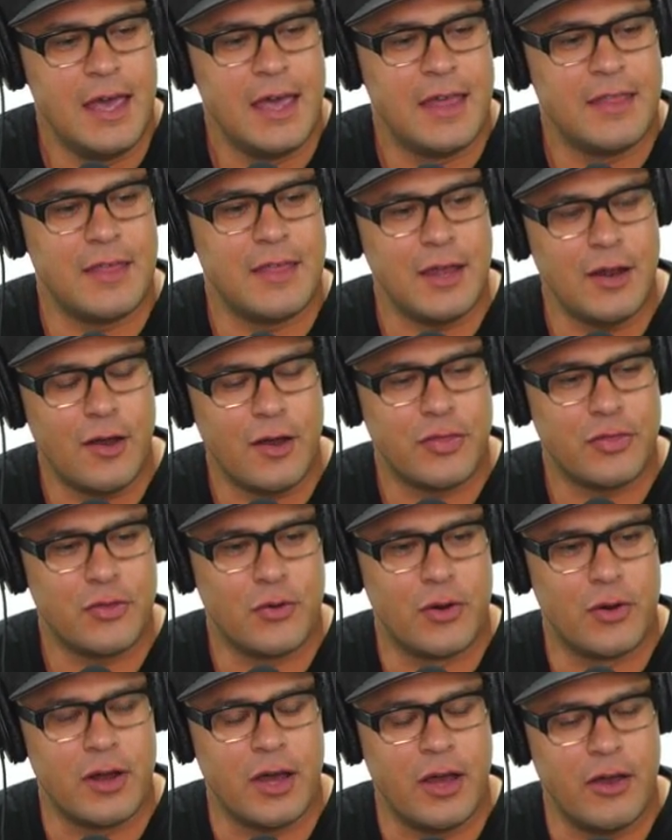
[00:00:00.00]
Then I
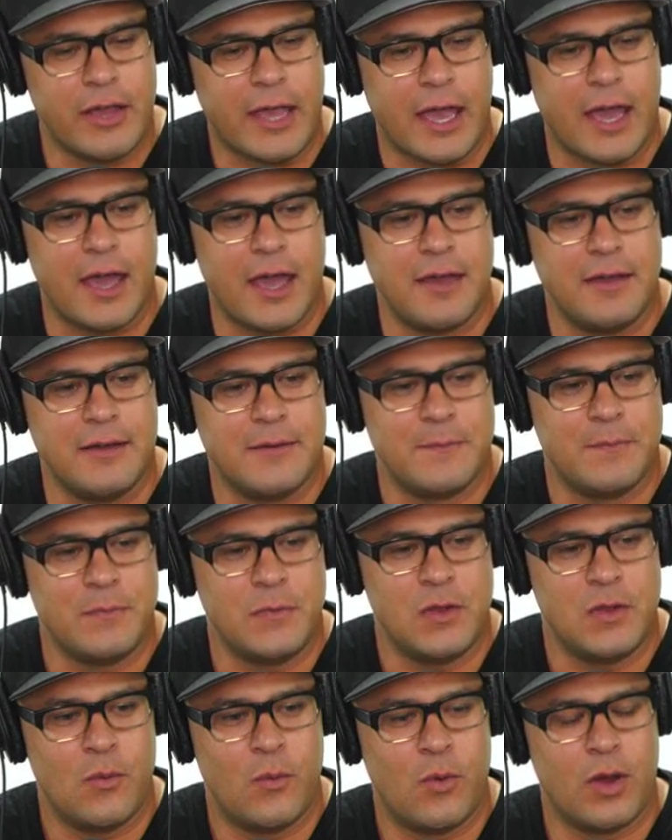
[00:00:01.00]
thought, okay,
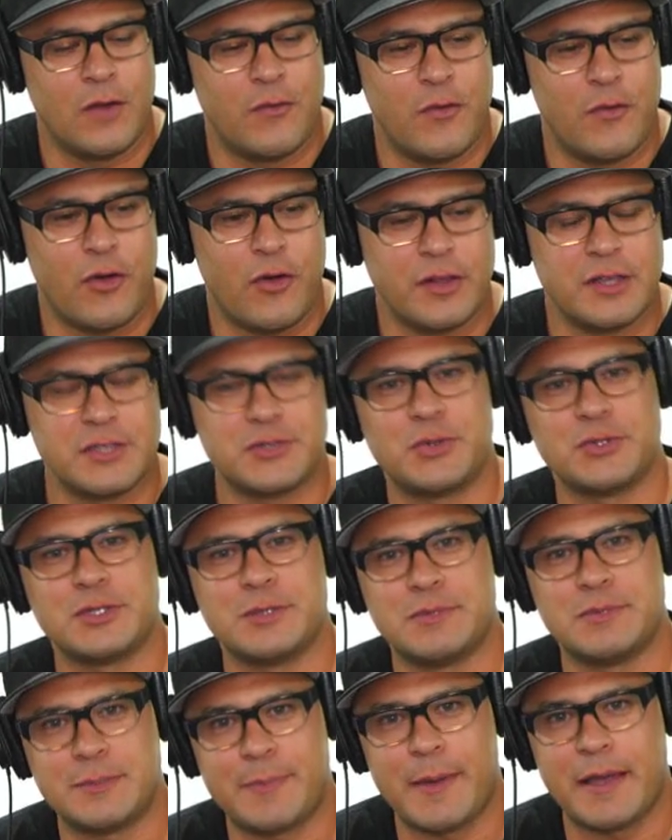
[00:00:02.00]
well, if we've got this
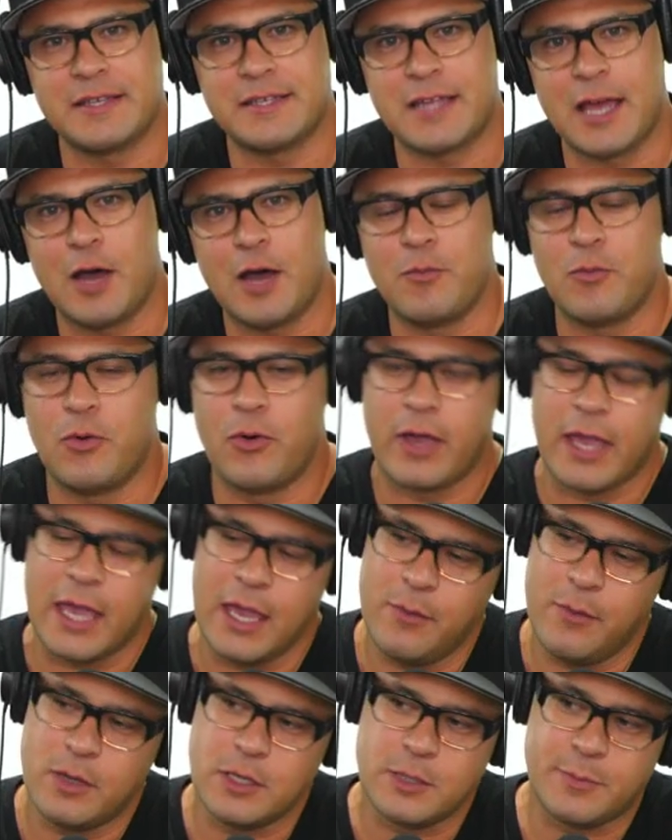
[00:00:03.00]
awesome space to help more
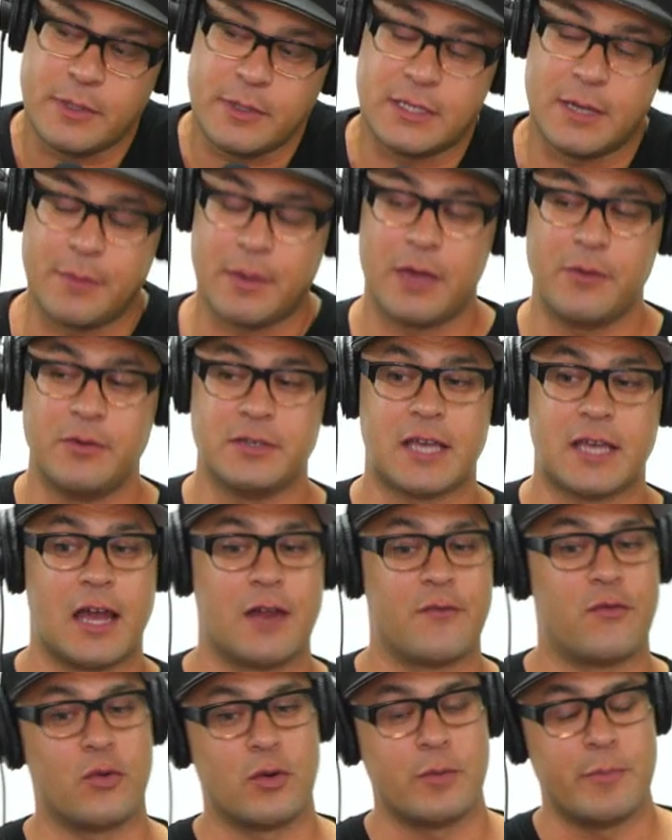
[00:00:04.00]
Kiwis, but some Kiwis
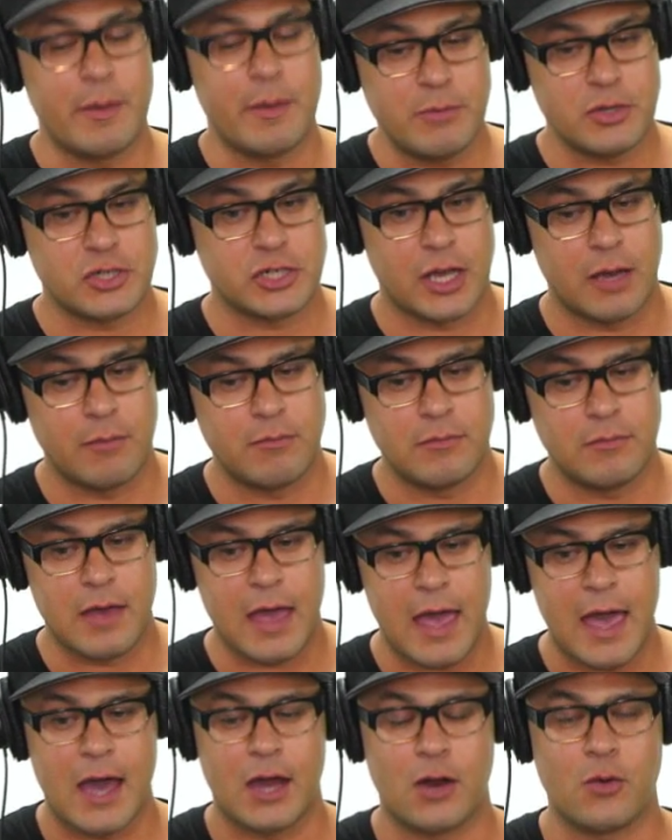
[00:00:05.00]
can't afford a membership,
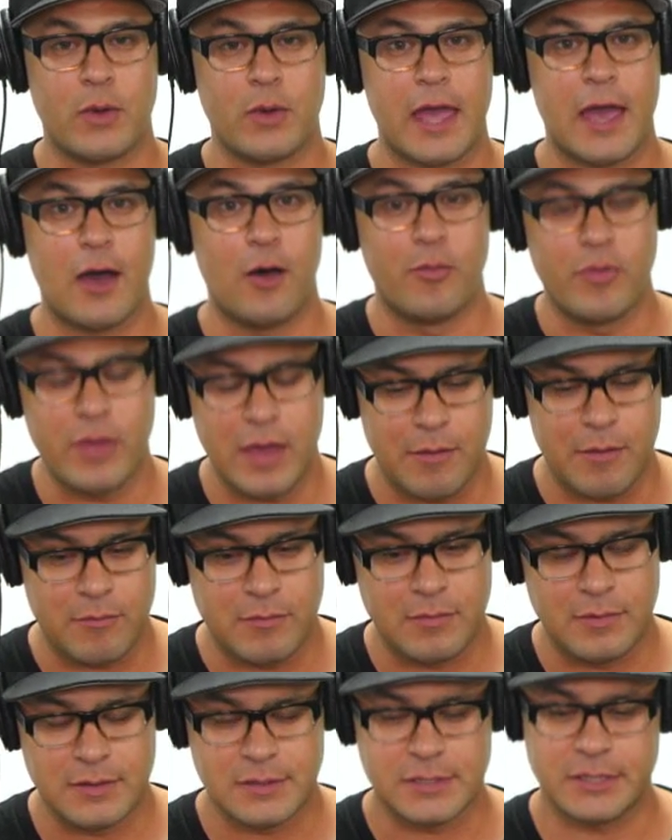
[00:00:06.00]
how do we help
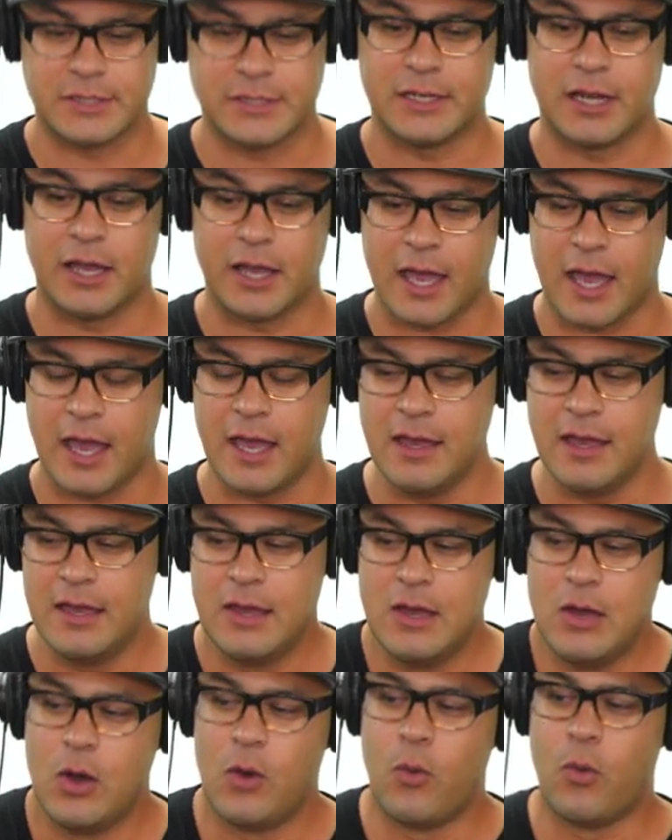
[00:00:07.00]
them? So I said, okay,
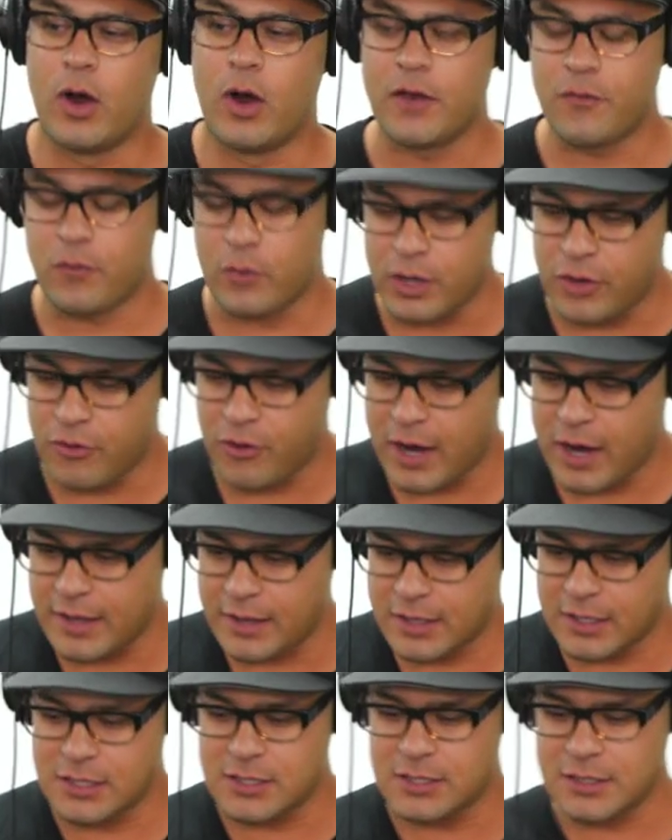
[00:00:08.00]
what if we
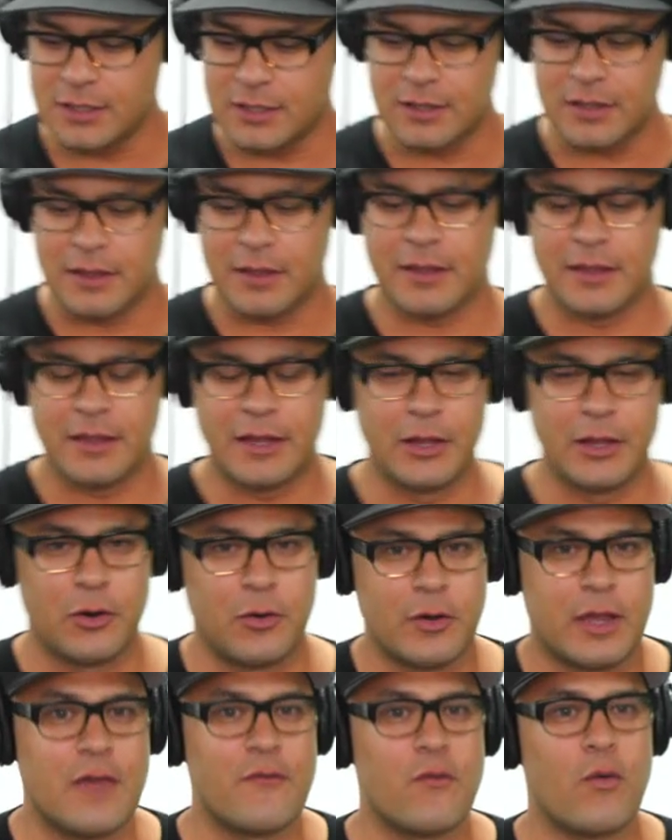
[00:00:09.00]
create this
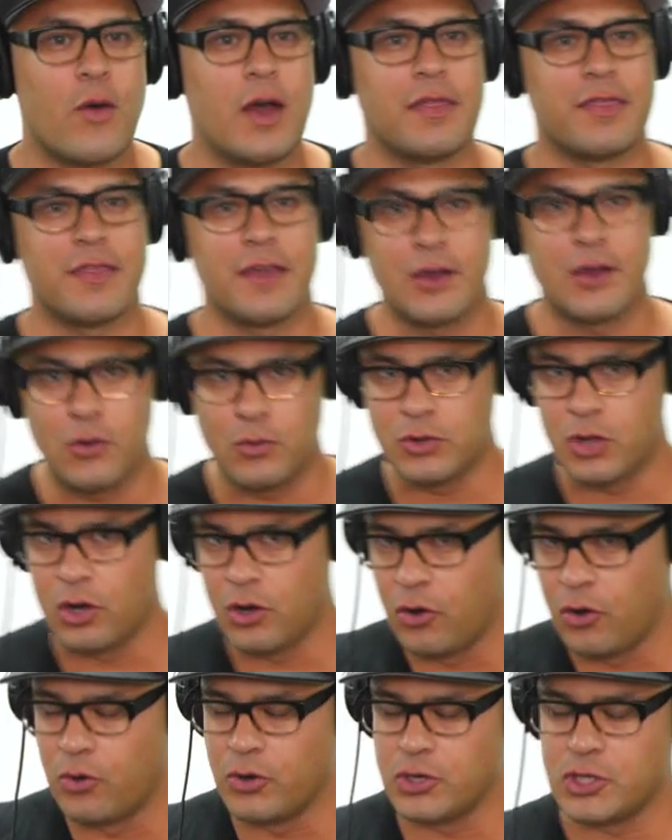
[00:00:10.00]
little giveaway thing called The
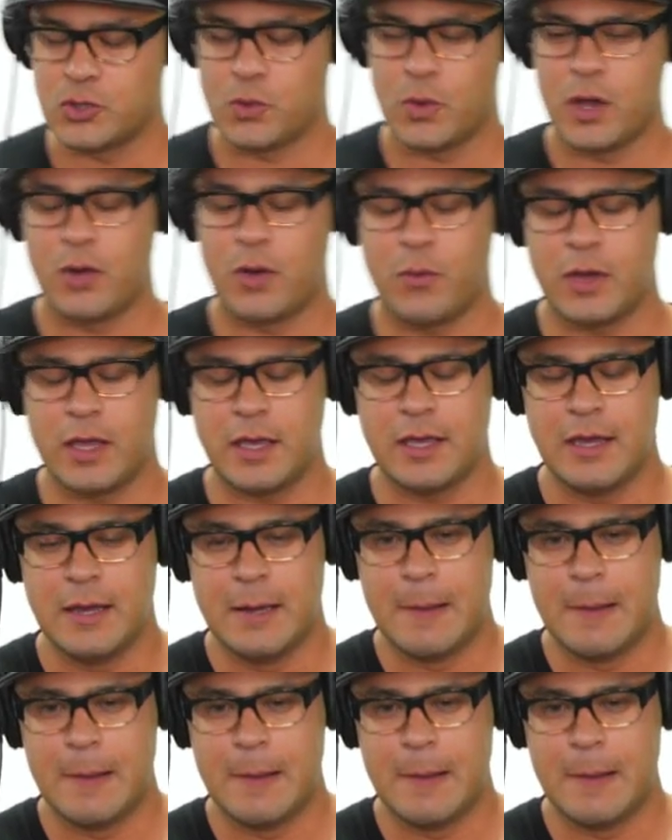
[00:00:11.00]
Launch, where we